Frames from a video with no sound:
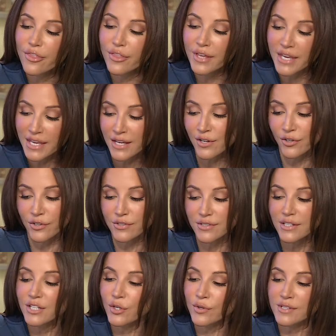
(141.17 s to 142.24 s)
the Eagles.
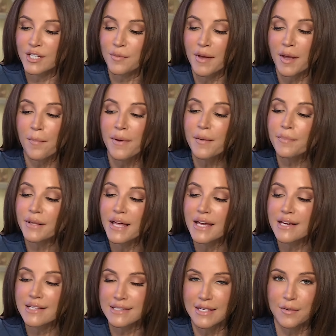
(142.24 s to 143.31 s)
He knows how to make big
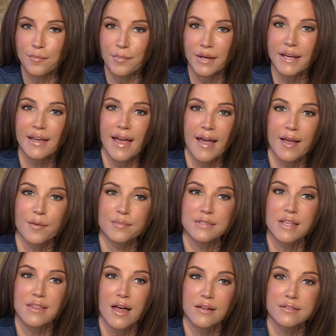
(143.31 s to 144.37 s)
plays in big
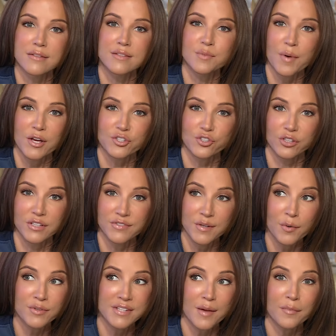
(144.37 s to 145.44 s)
games, and that's special. And if
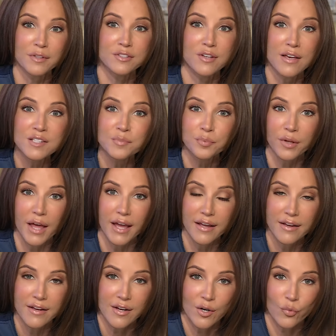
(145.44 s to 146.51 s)
Debo Samuel does
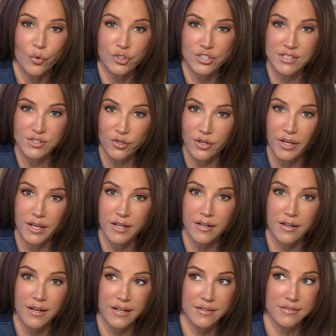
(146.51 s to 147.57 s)
play, which is
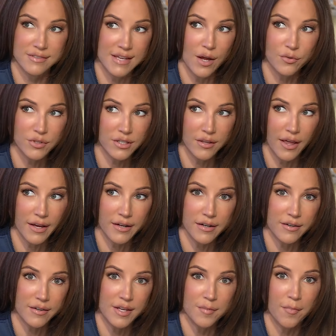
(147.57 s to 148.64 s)
looking and sounding
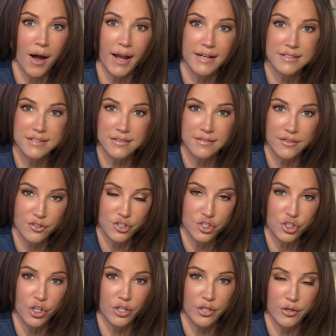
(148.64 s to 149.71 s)
like he might or
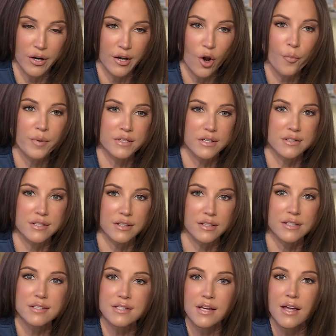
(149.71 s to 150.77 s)
should, or I hope he does at
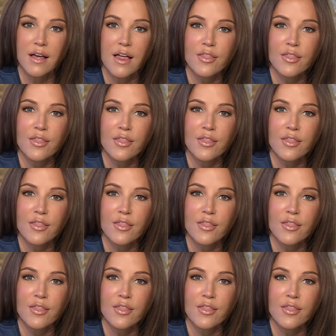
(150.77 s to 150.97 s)
least,